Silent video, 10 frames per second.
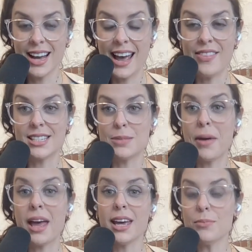and this
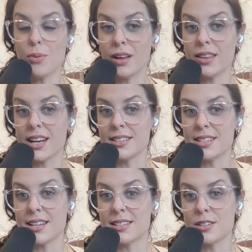pain point that
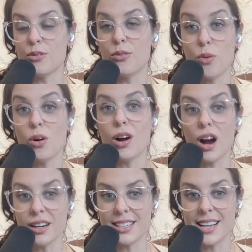exists for
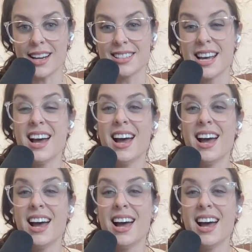architects.